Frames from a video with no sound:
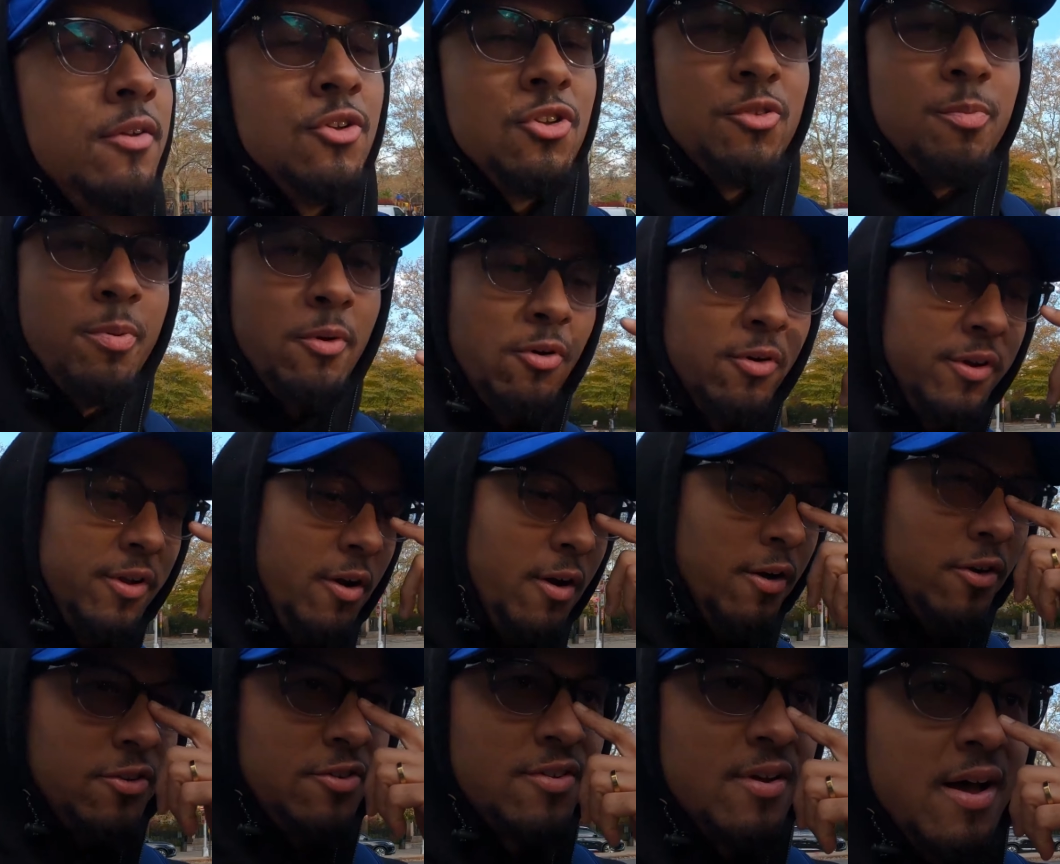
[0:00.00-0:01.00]
to explore the
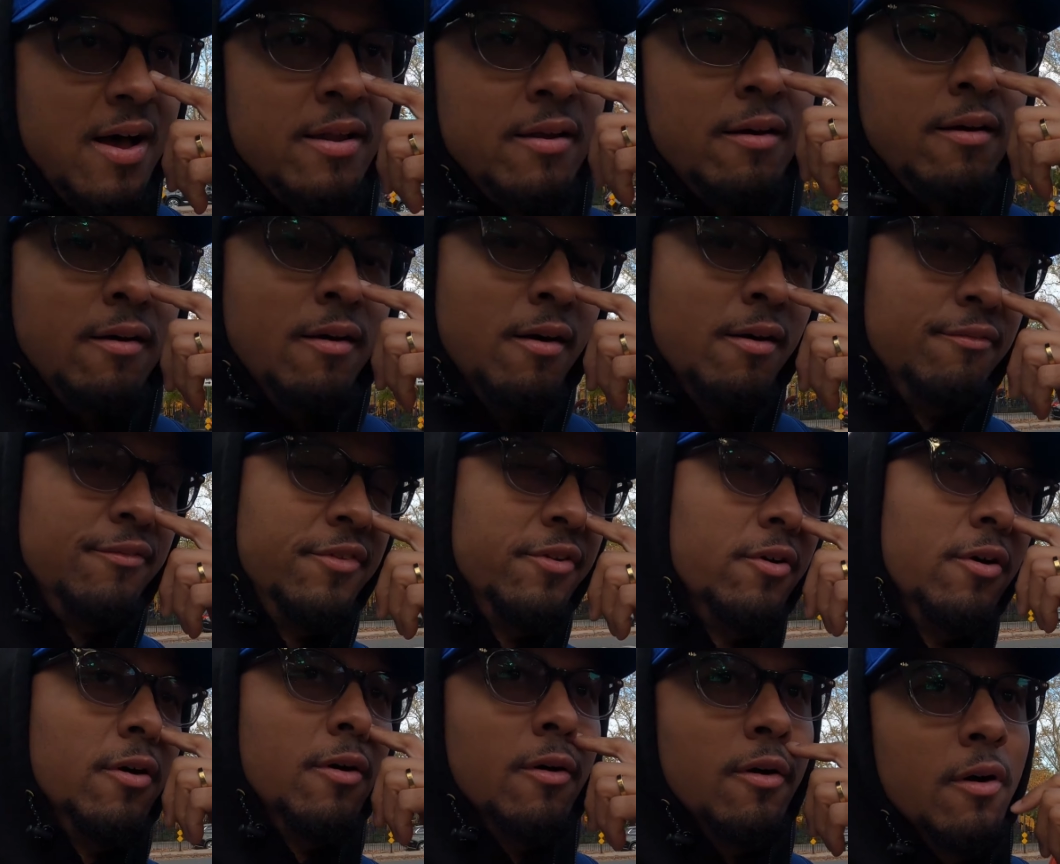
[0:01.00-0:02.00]
other side of
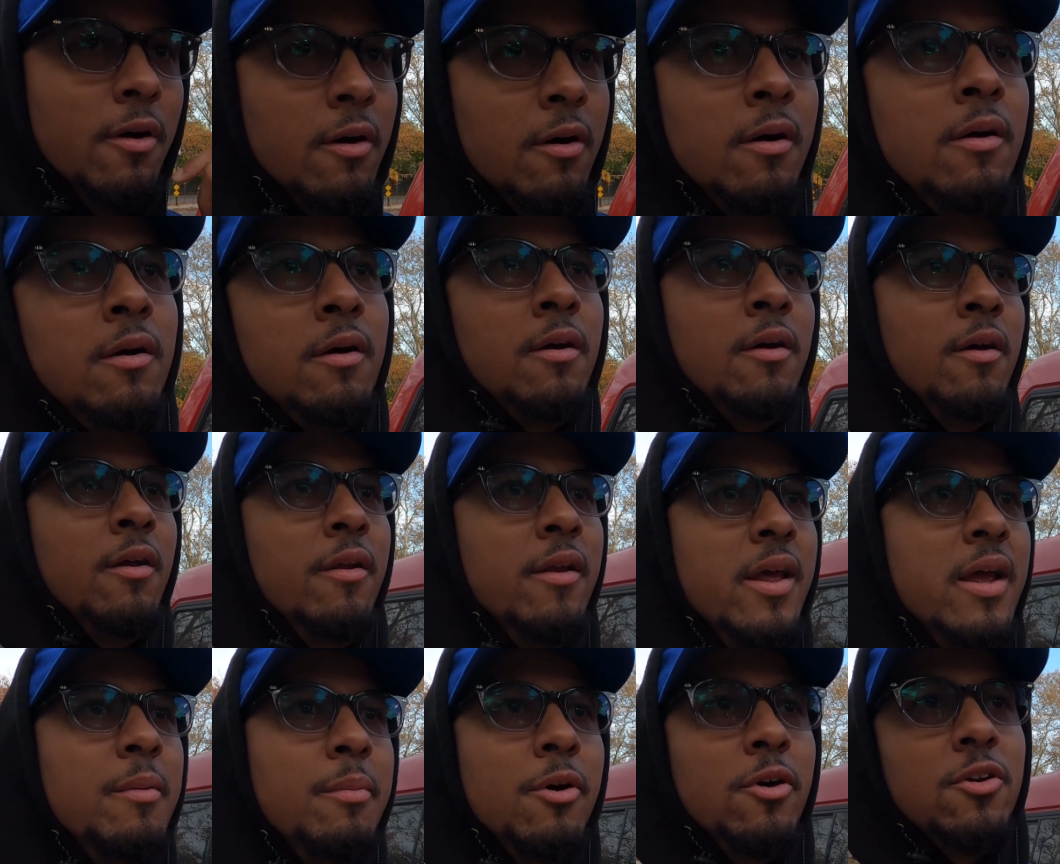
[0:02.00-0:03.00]
the
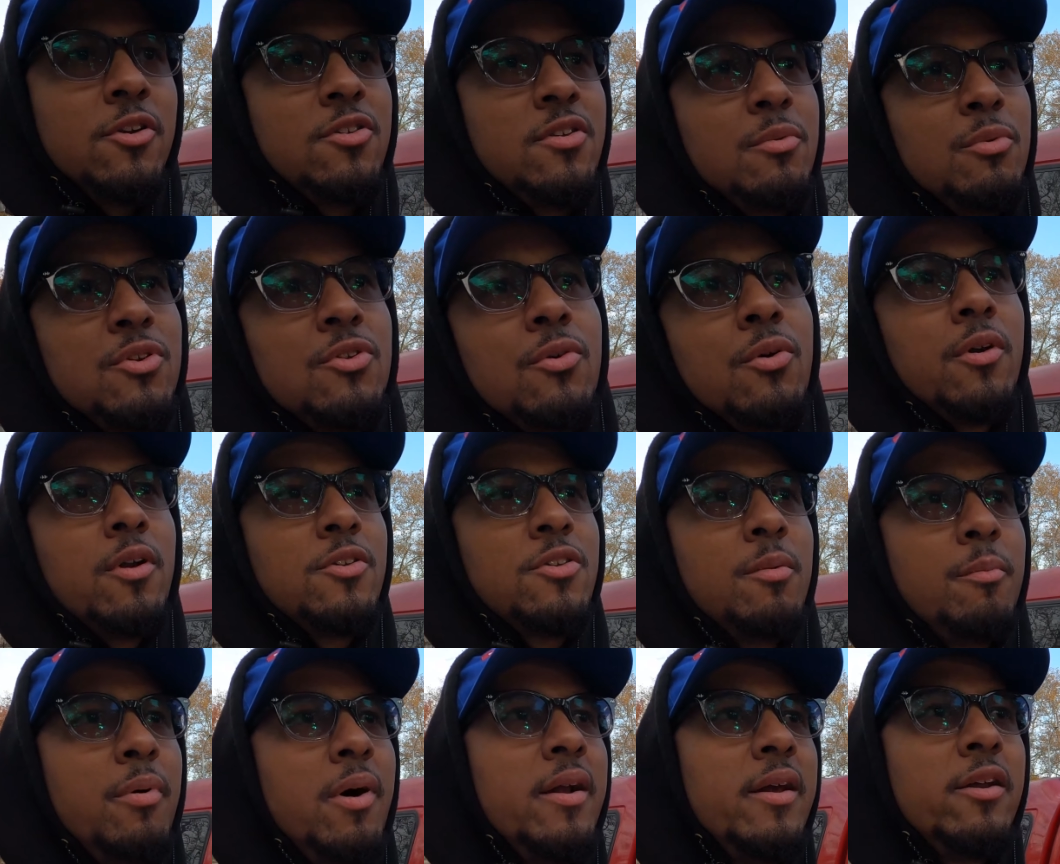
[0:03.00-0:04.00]
neighborhood to see what's going on.
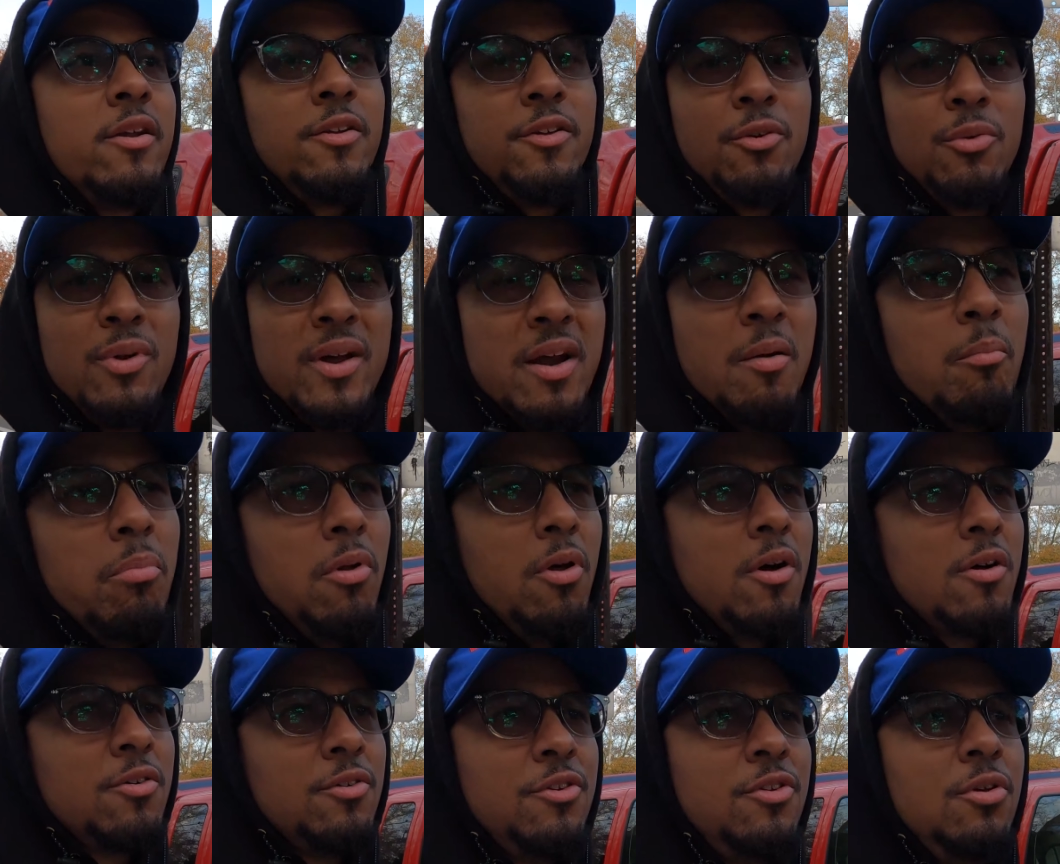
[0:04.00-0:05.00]
So I'm probably gonna do like a
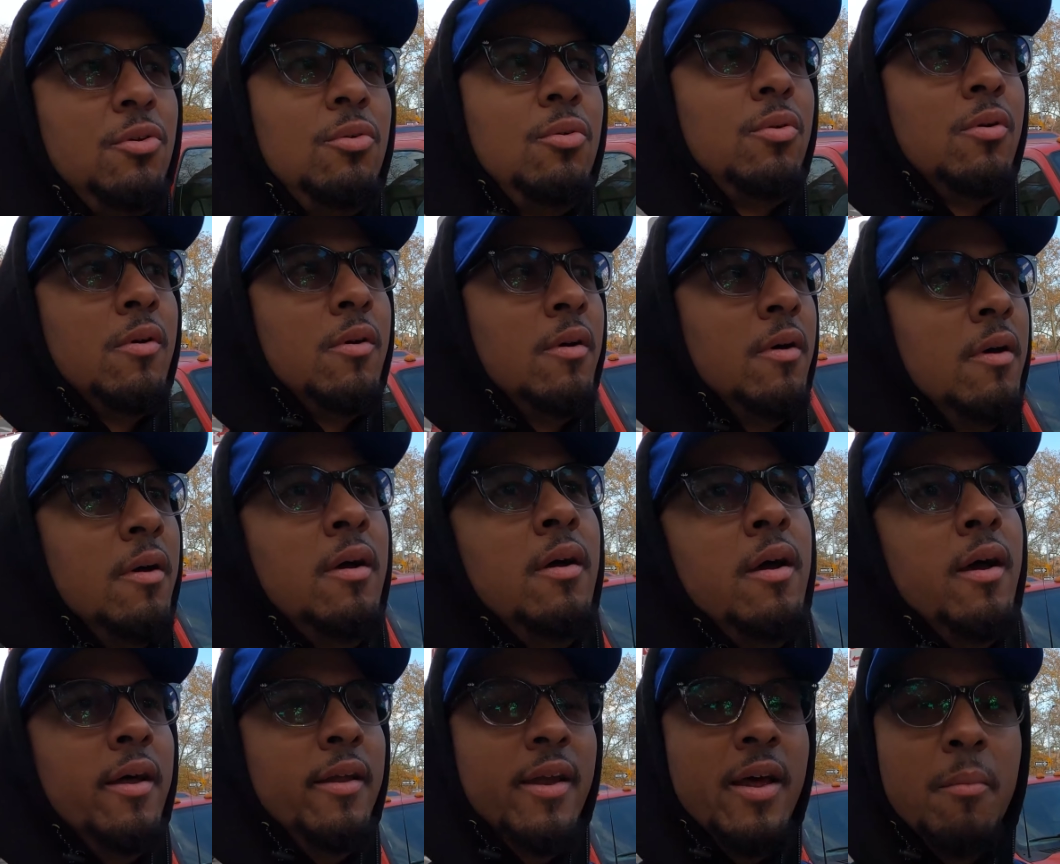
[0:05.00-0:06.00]
block or two
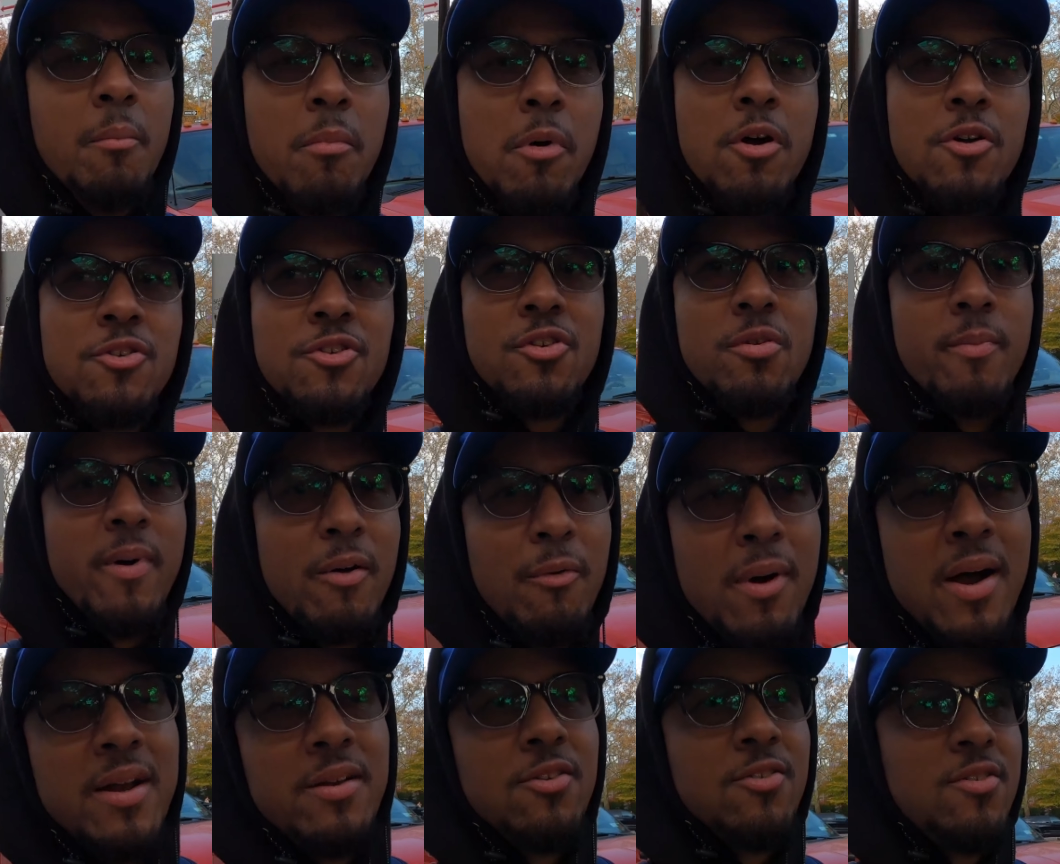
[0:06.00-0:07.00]
and then merge to my
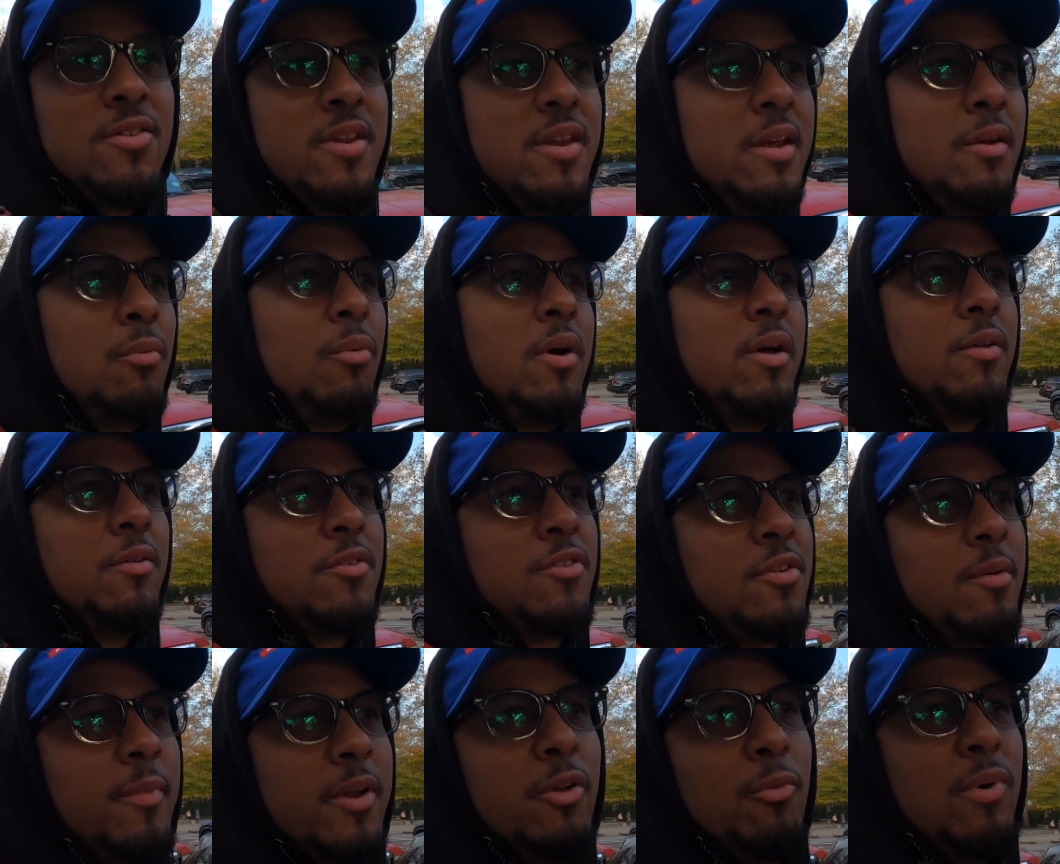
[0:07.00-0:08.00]
right to see what
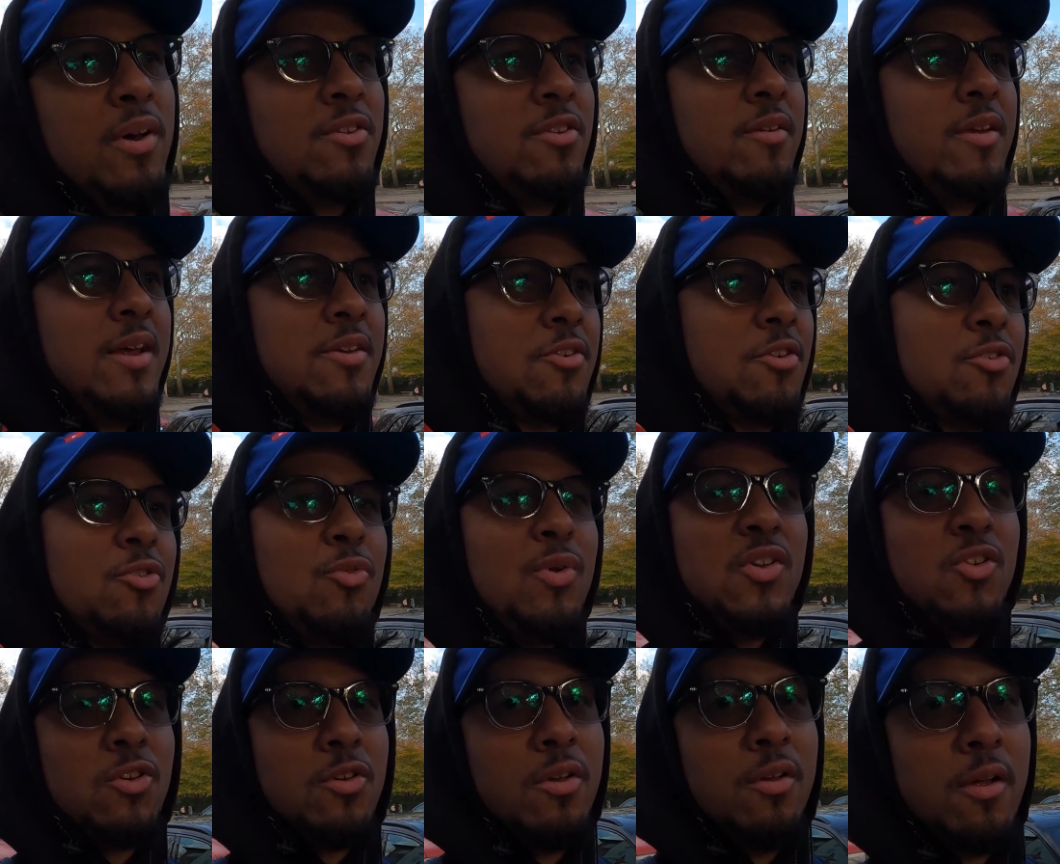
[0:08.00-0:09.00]
some of the residential
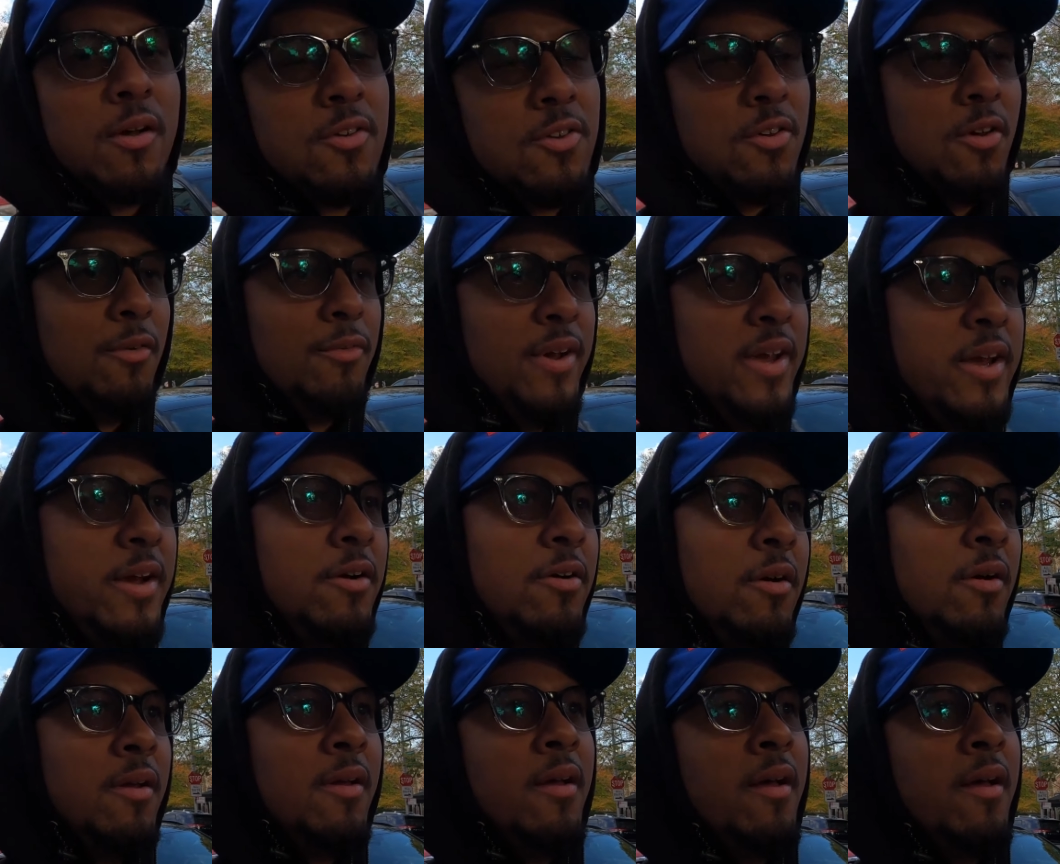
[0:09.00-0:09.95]
streets looks over here.